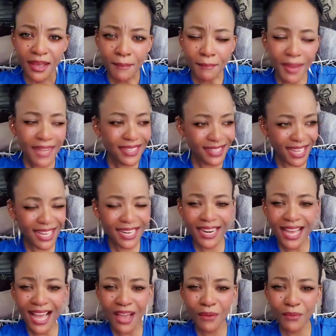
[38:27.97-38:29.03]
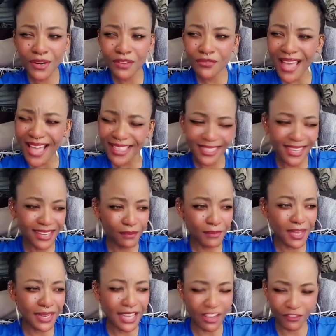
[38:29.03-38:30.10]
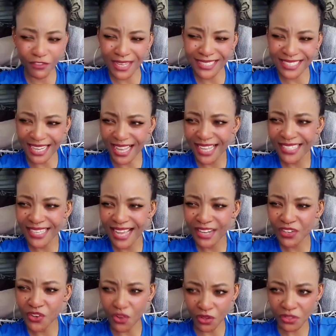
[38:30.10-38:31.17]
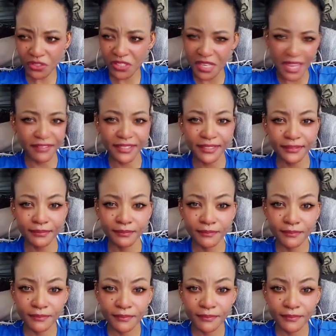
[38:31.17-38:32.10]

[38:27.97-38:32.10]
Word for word: But then I would have, at the end of my life, died and gone to heaven.